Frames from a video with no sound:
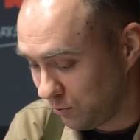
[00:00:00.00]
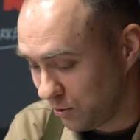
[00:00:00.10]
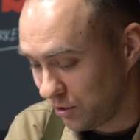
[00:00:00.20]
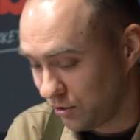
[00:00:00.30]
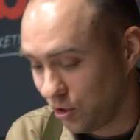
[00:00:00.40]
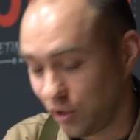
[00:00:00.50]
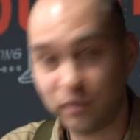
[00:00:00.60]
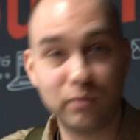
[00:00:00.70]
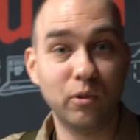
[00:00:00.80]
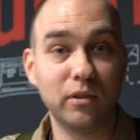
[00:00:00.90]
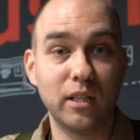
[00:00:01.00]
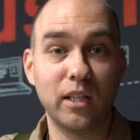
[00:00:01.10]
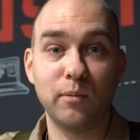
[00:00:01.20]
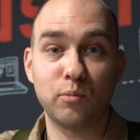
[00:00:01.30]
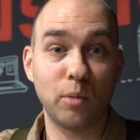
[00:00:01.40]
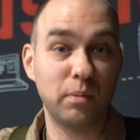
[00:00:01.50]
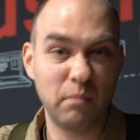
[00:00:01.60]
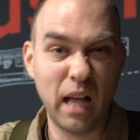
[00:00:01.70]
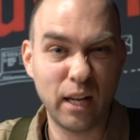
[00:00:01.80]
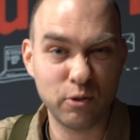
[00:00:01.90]
which is not what a proper
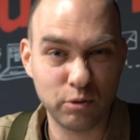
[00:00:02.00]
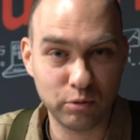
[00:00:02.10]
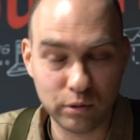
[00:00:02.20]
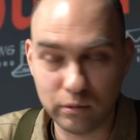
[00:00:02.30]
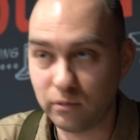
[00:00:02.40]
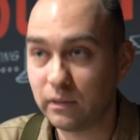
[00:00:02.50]
man should do.